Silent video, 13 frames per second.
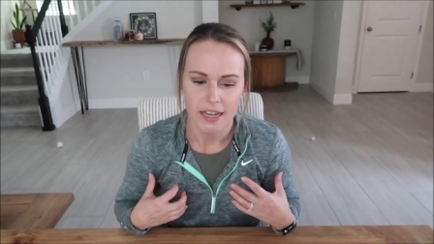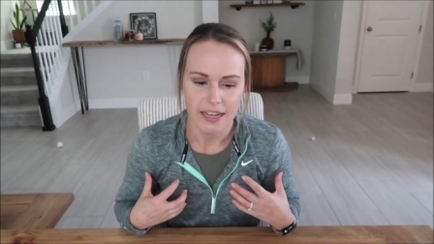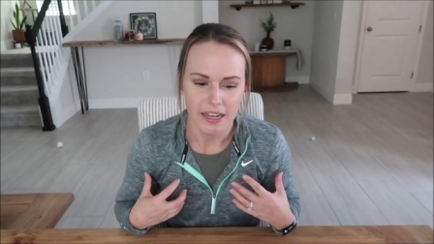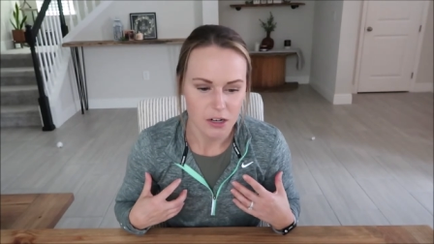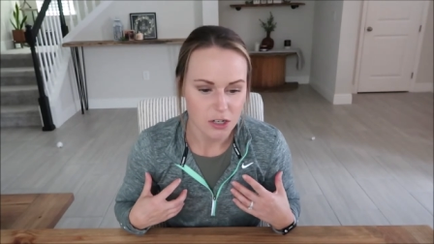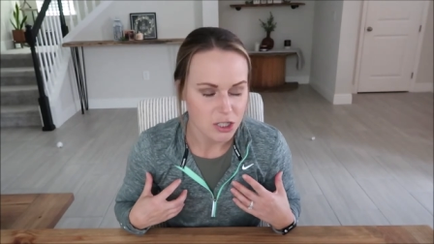
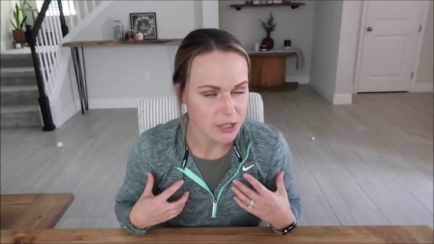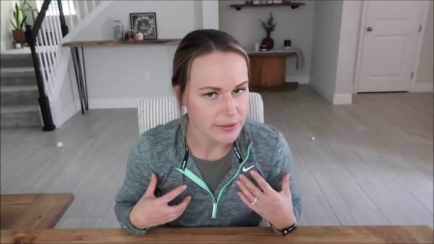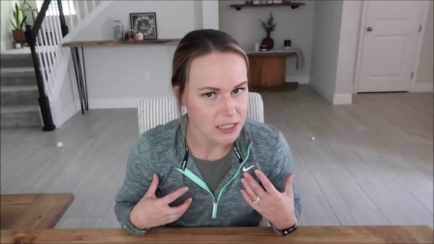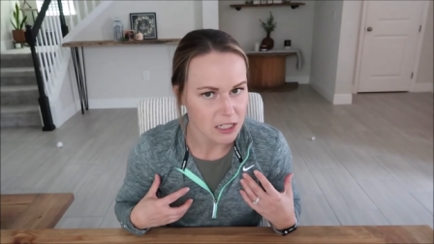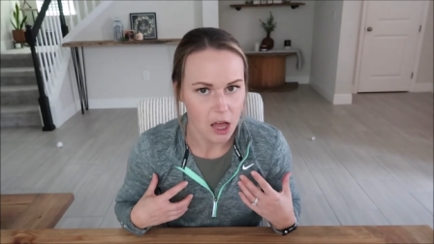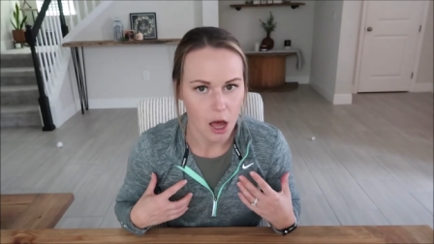Energy
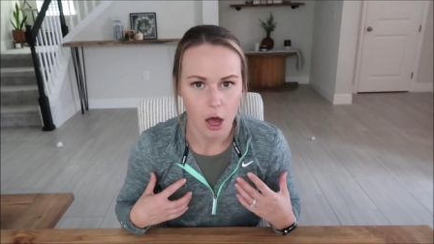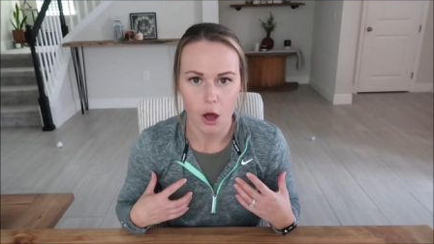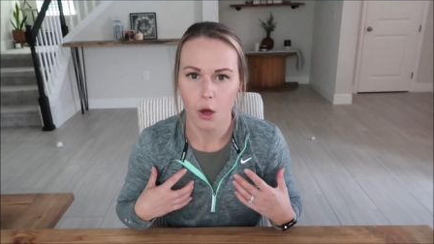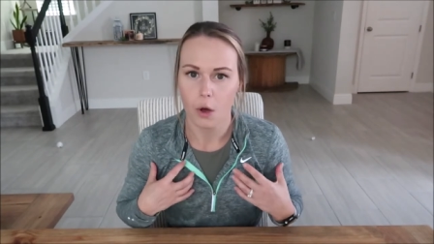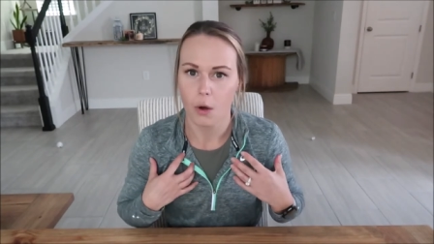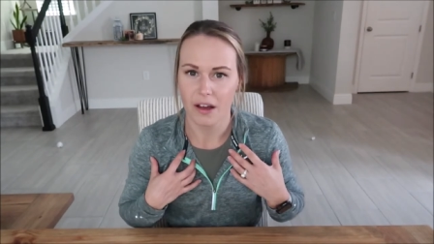was
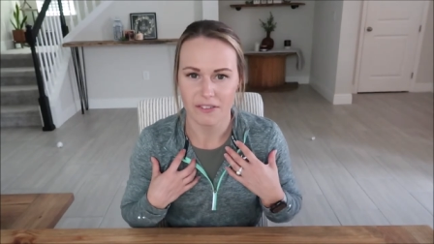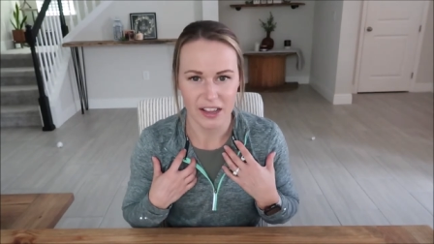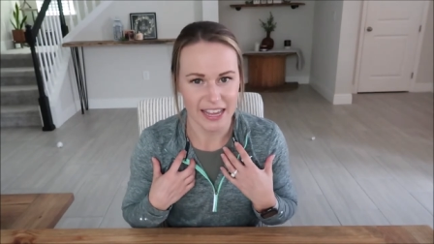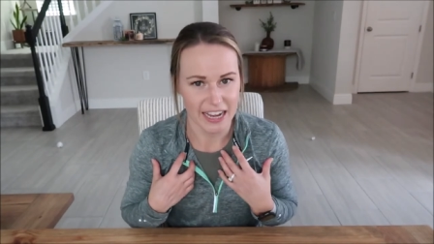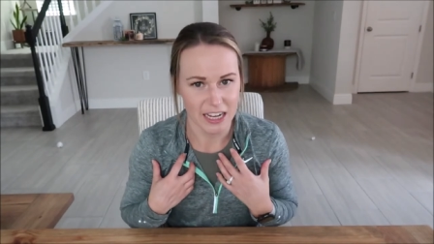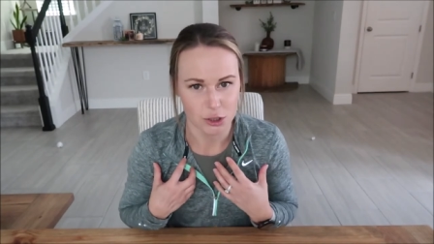low. I
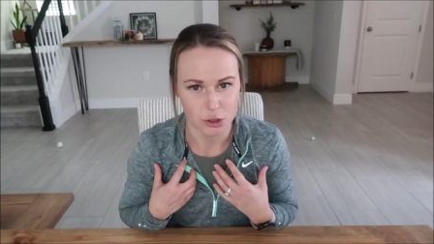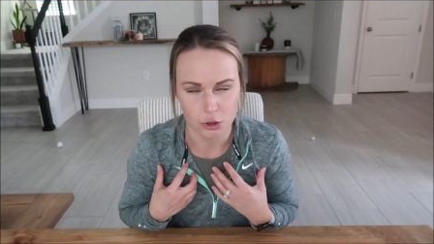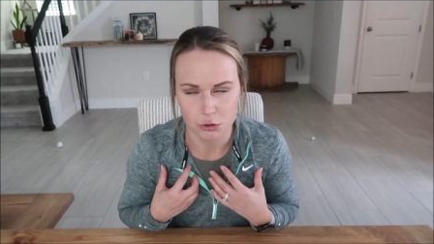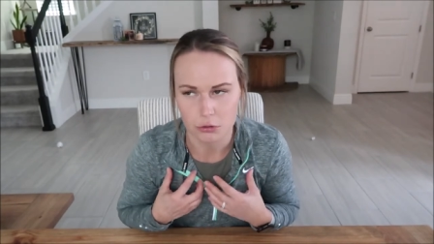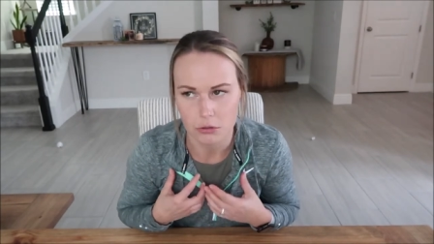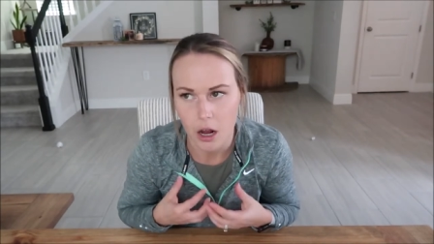felt like I
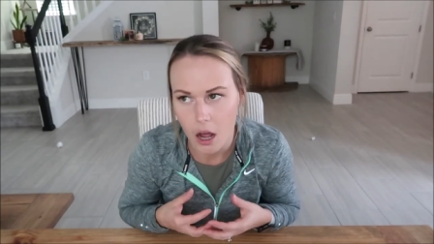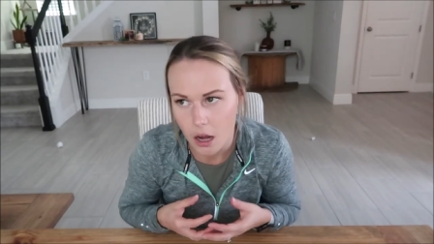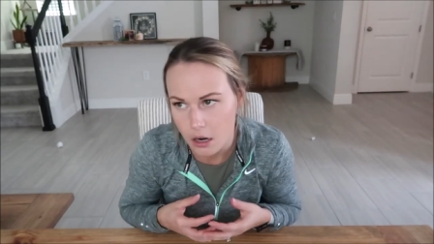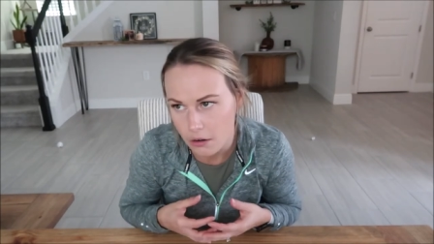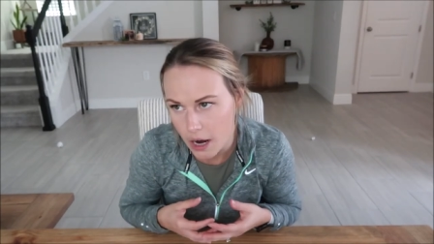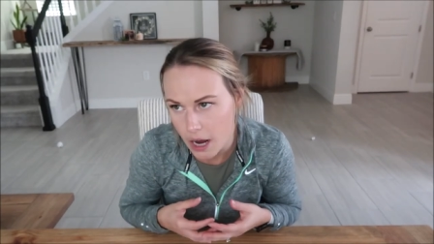
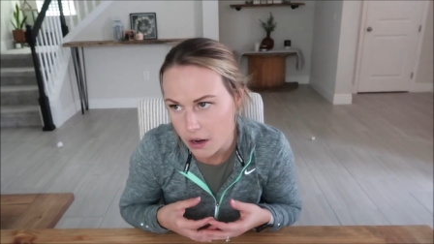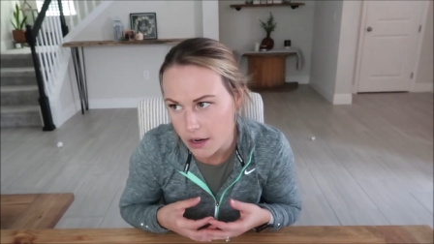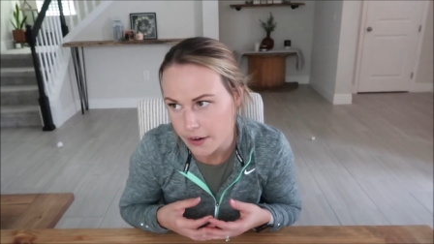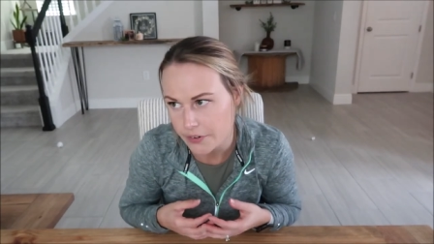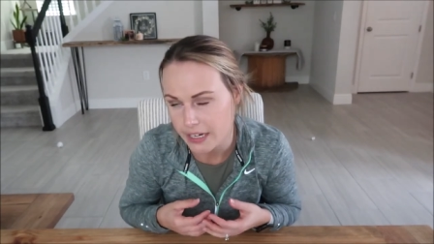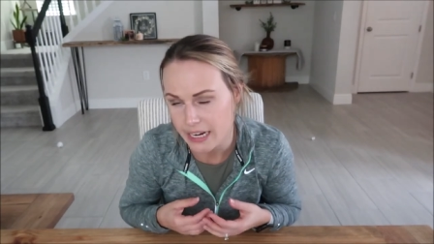drug
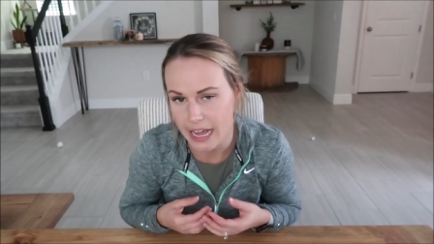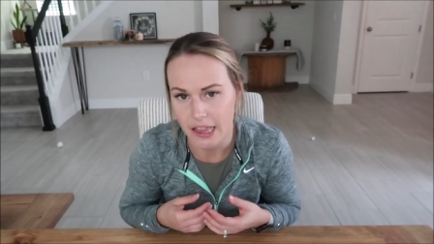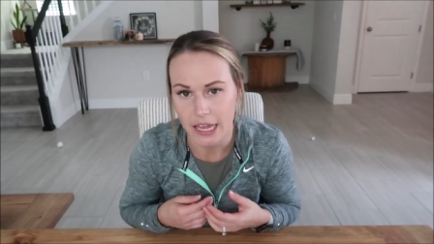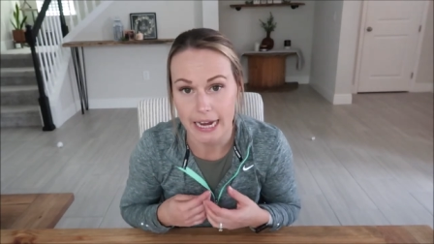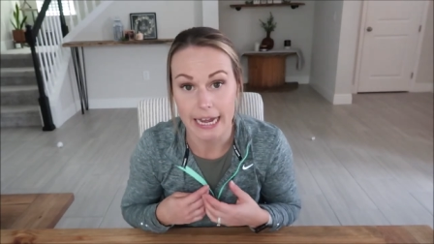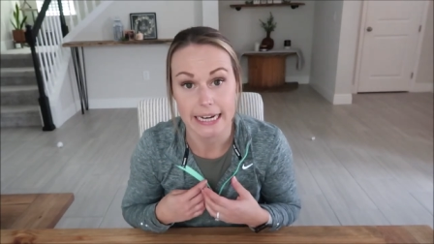around every day
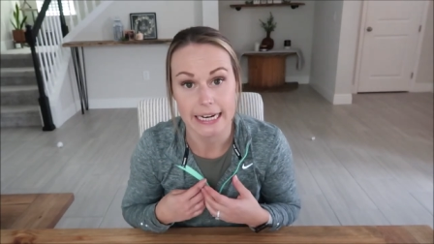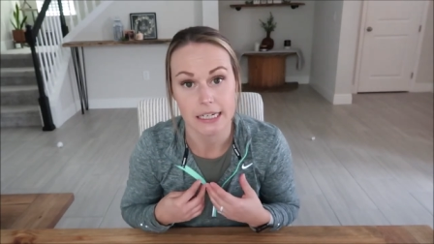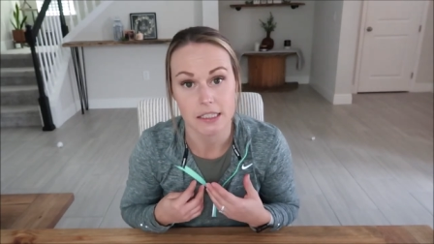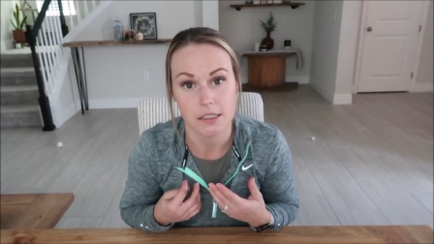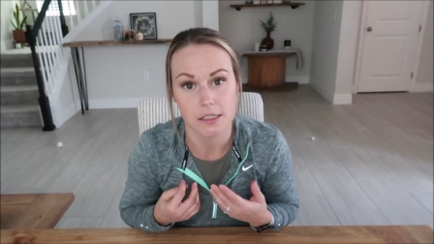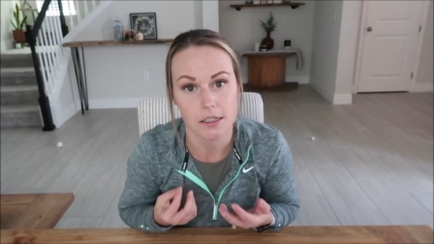like I
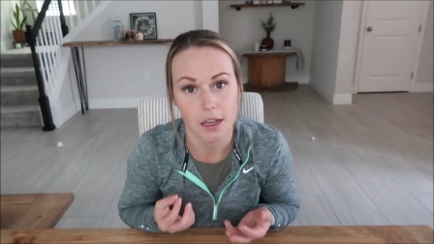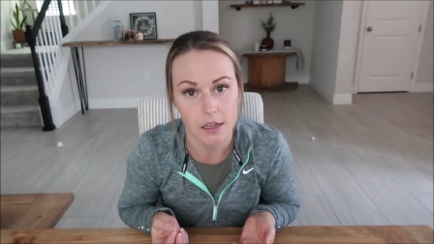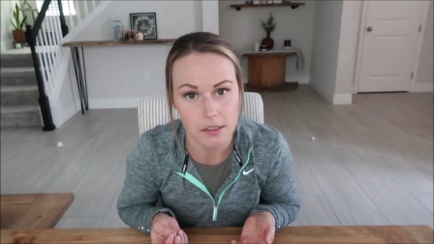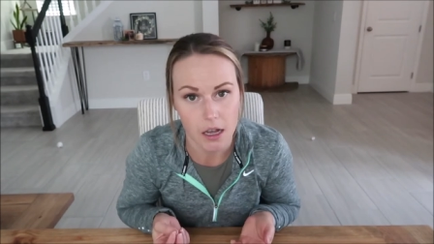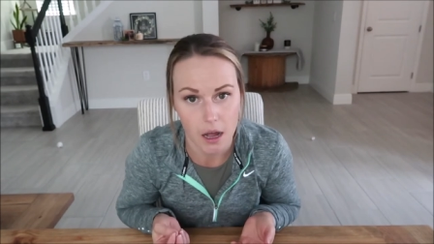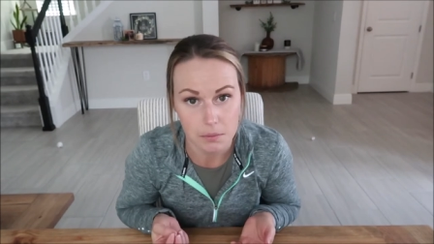needed
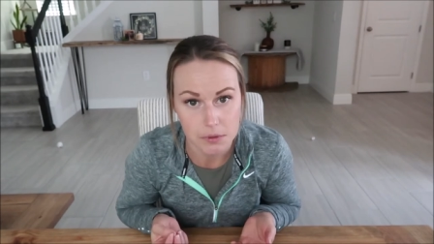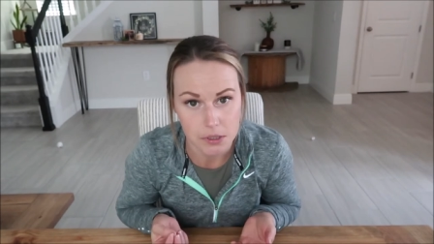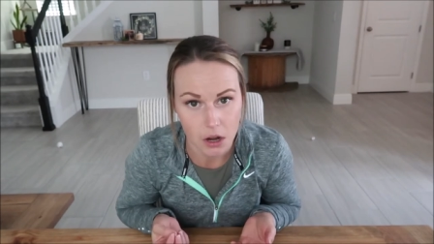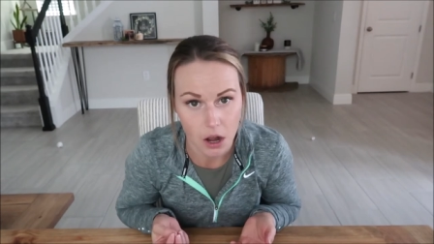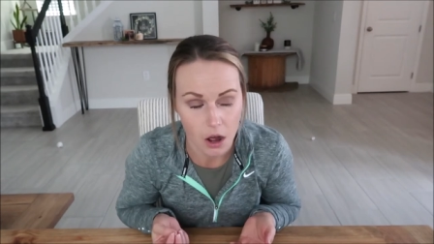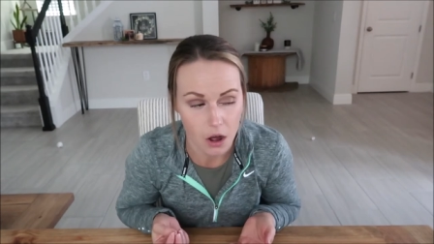six cups
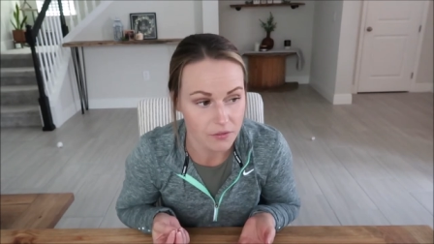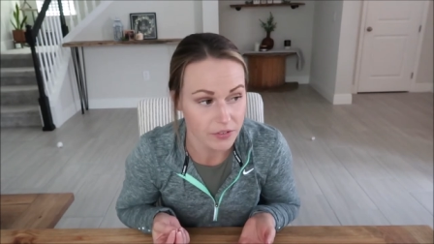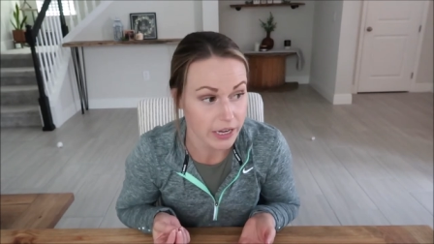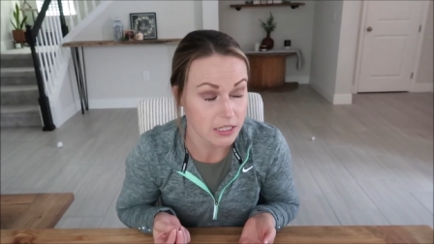of coffee.